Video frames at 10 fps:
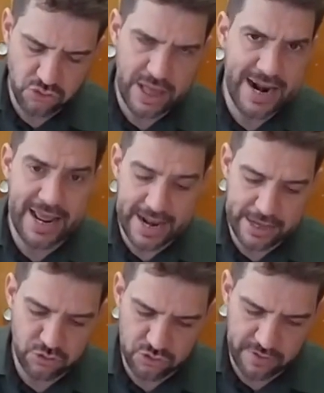and I
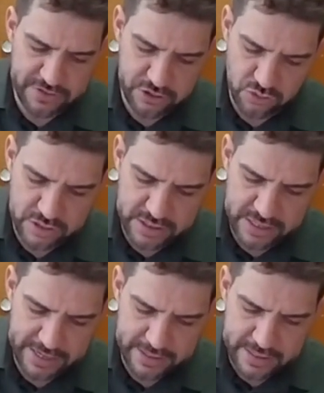like to substitute in
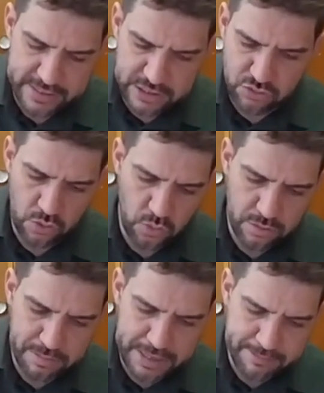there, this one will
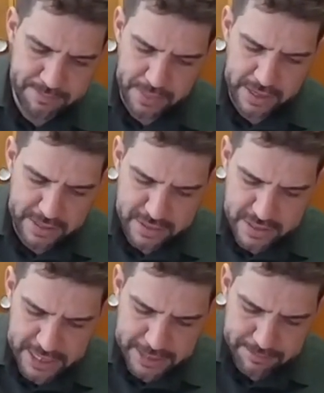be
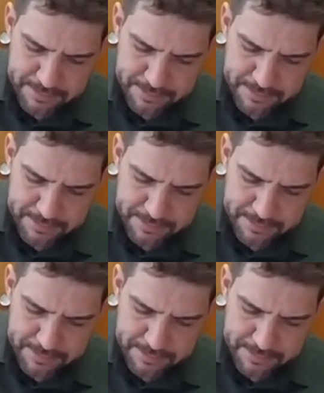3